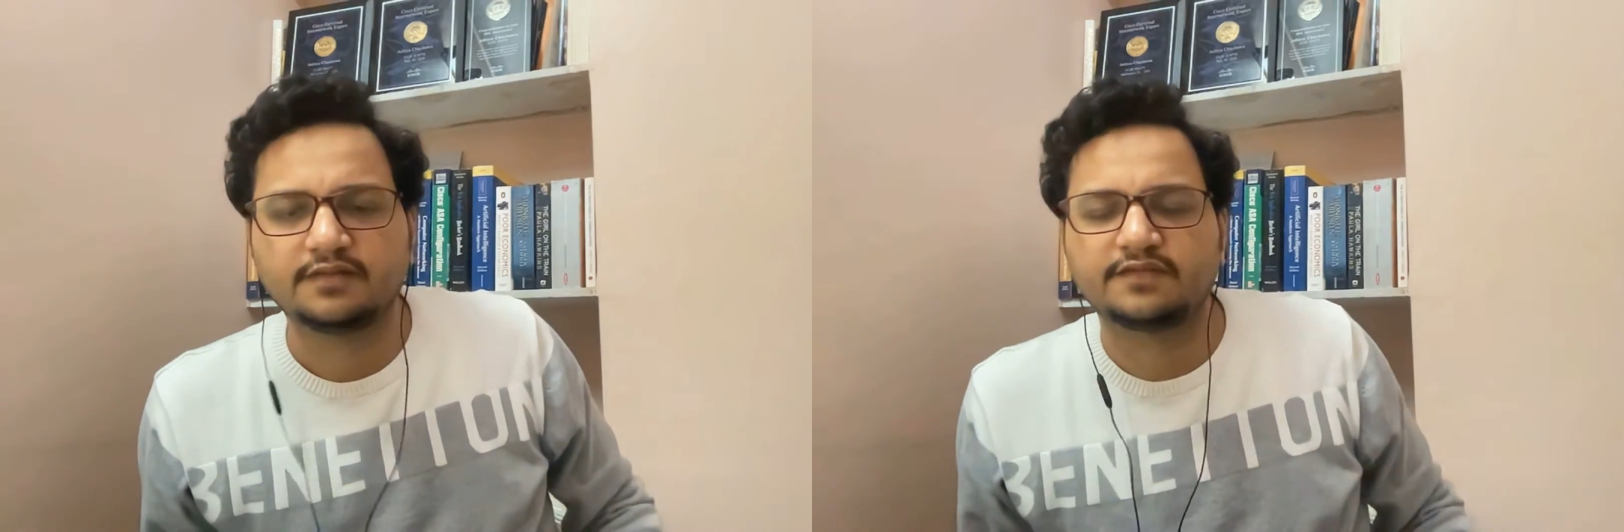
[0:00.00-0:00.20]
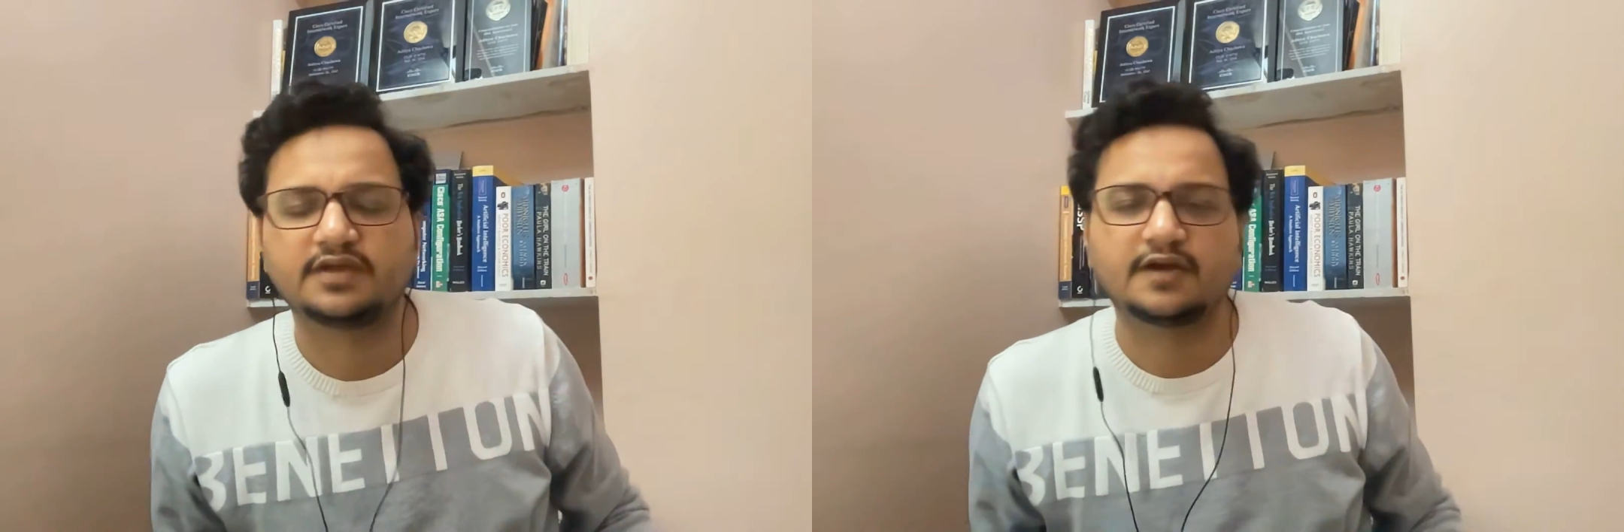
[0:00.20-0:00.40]

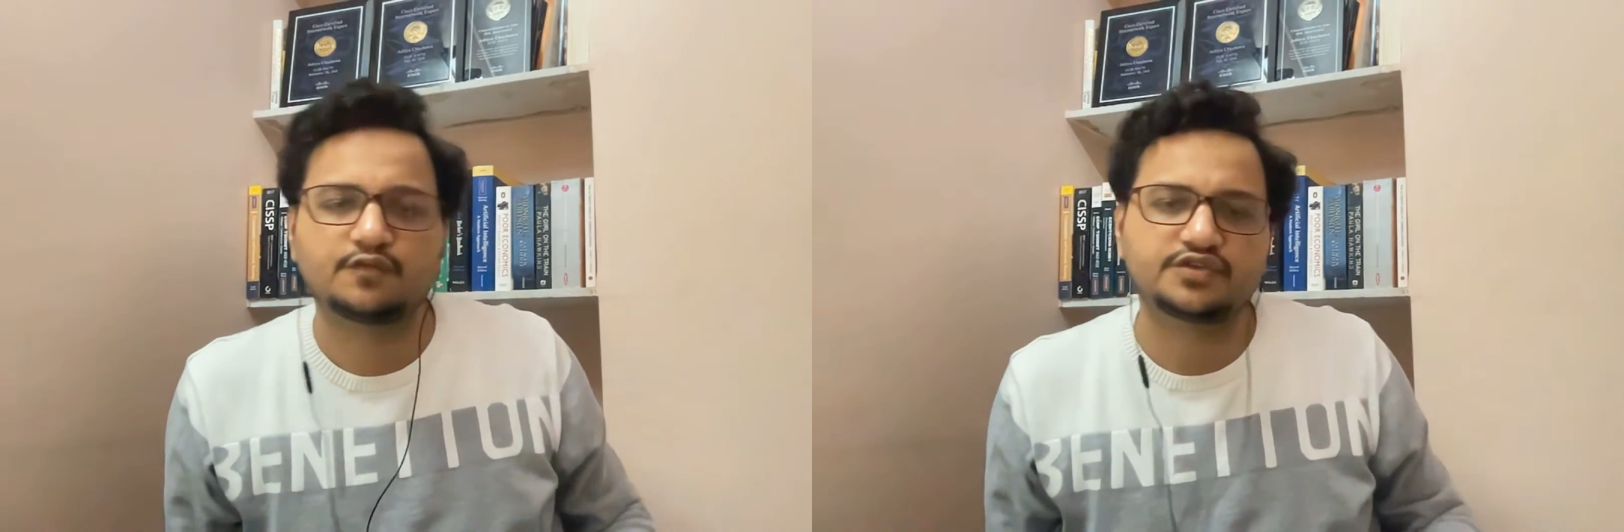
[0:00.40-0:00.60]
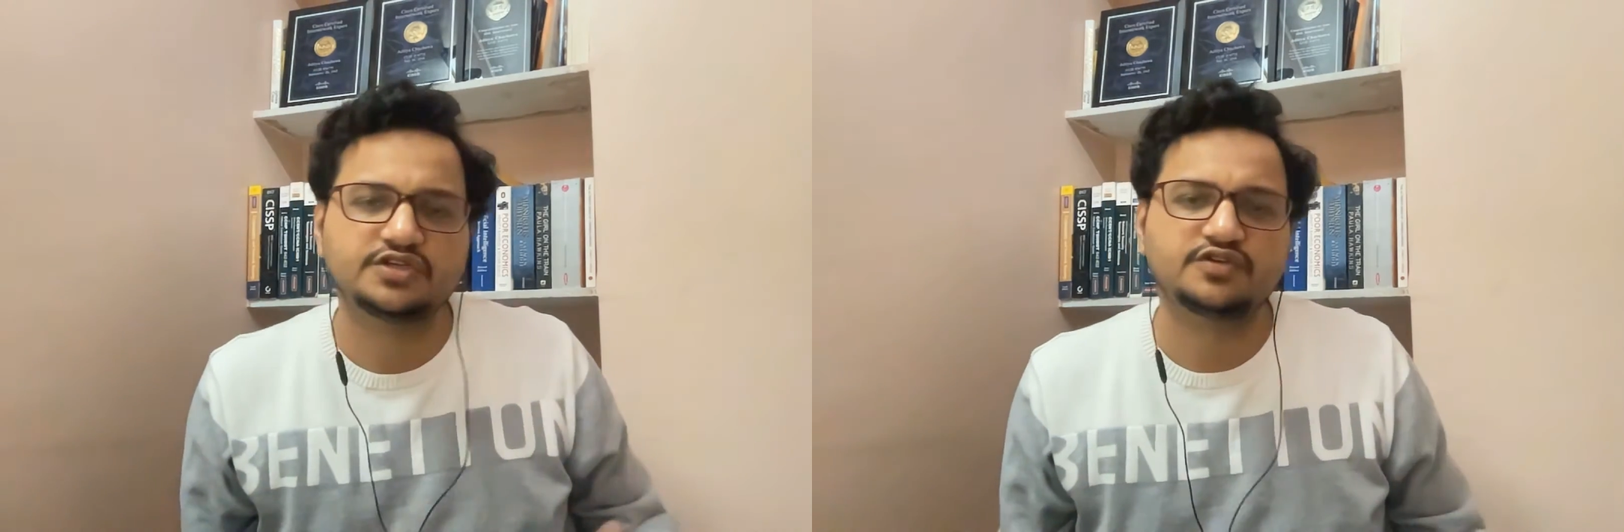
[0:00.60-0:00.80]
we have
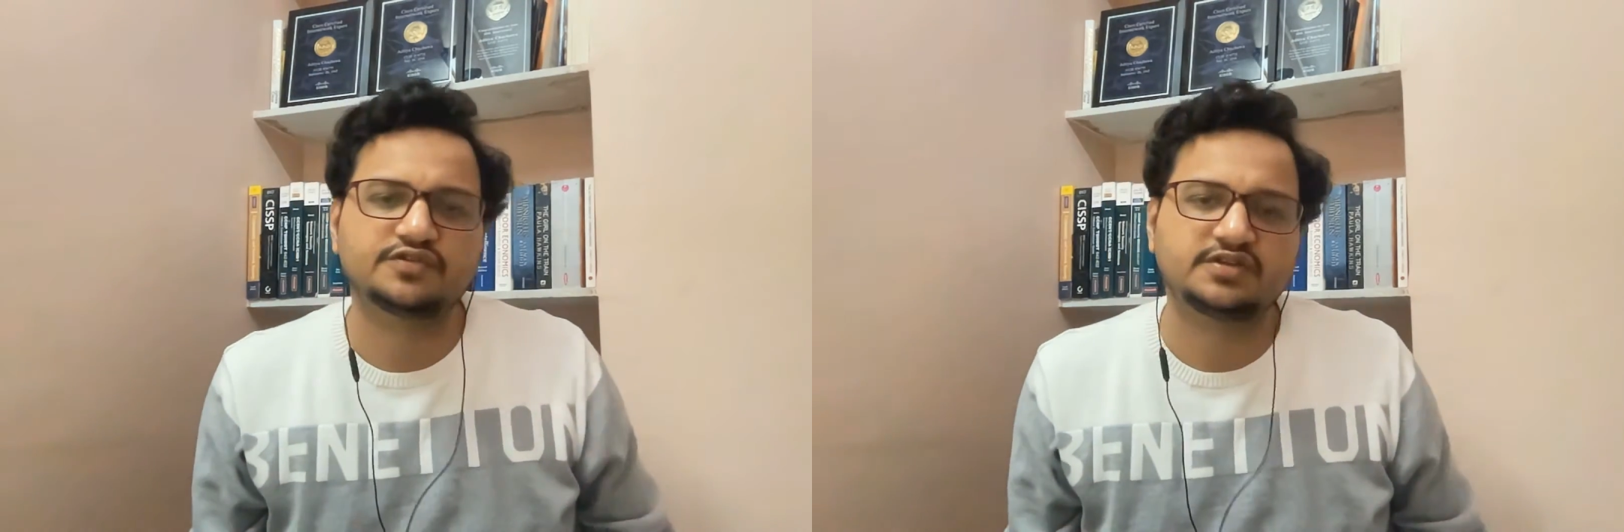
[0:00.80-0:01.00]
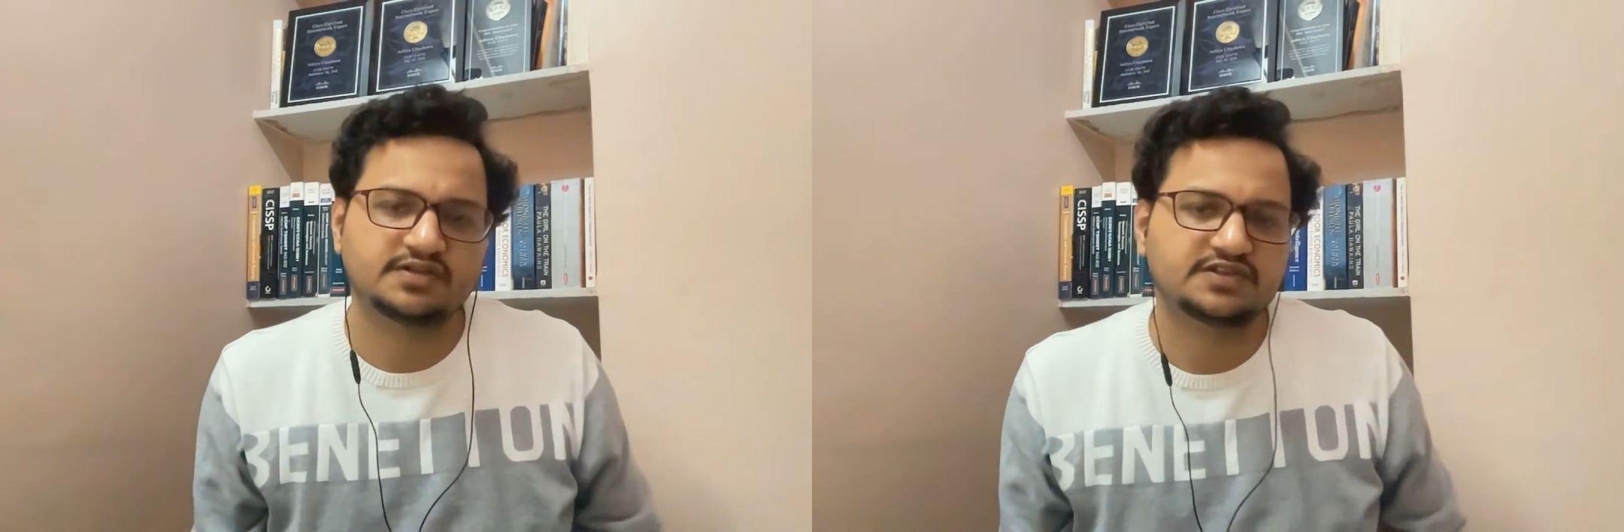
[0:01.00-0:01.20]
to change our
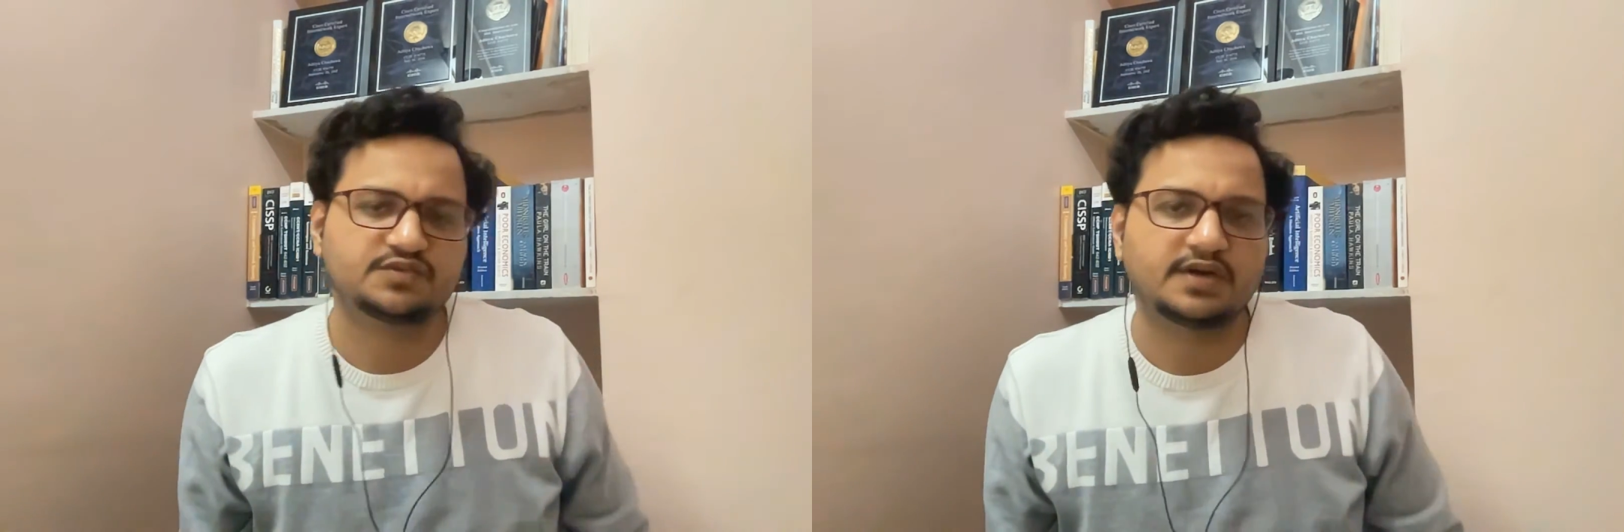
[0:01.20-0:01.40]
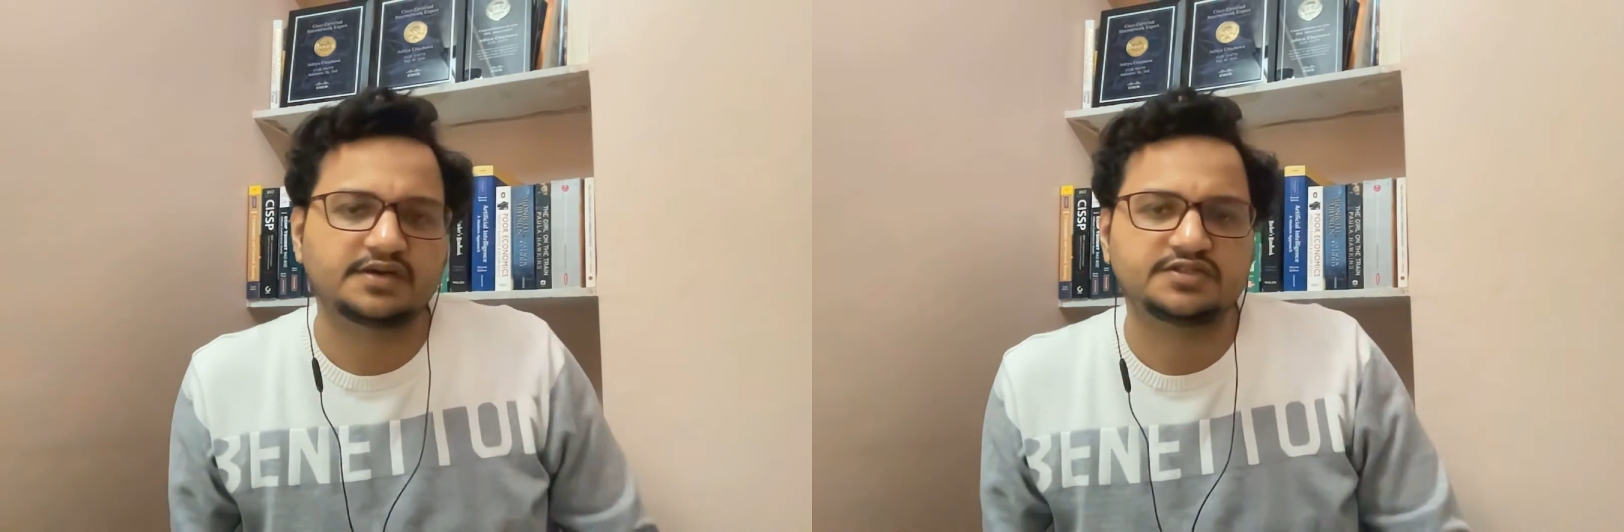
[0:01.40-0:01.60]
thinking
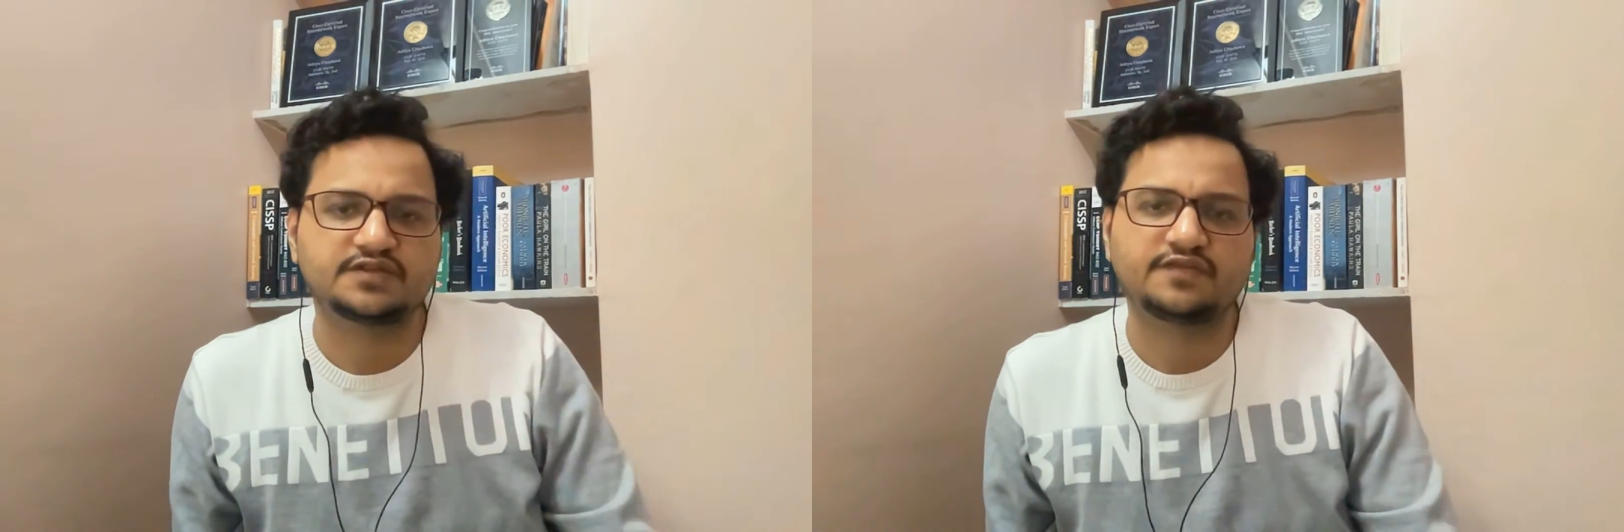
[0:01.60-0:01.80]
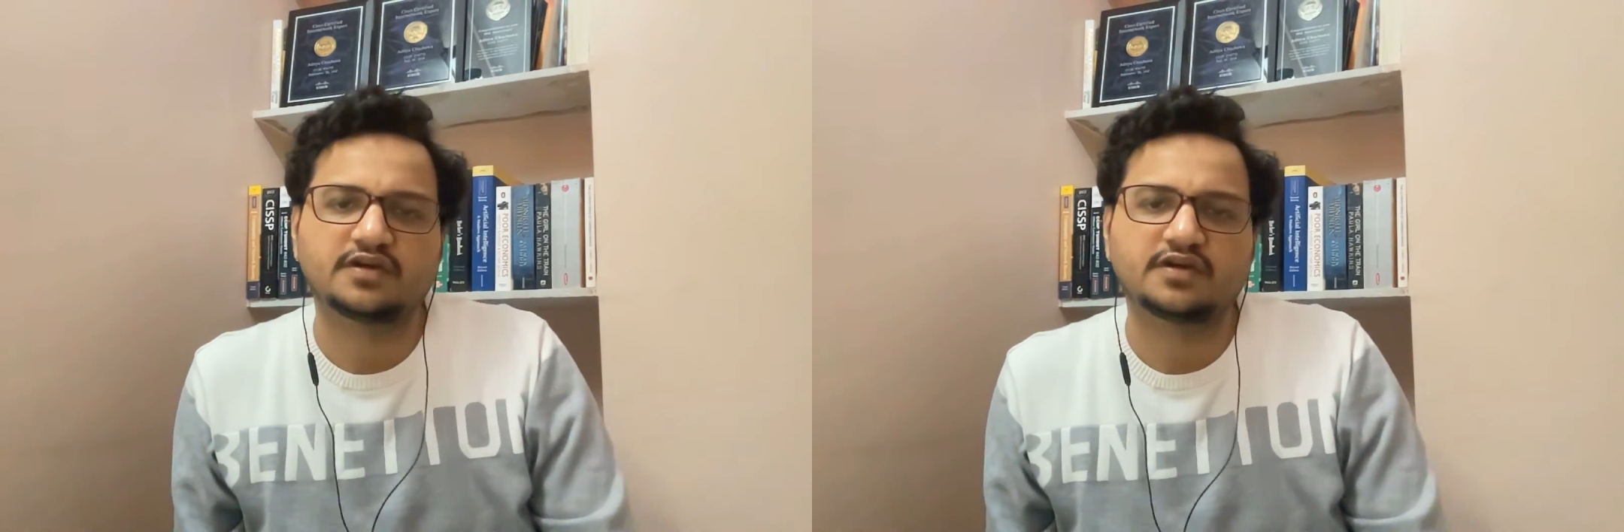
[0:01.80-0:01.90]
strategy if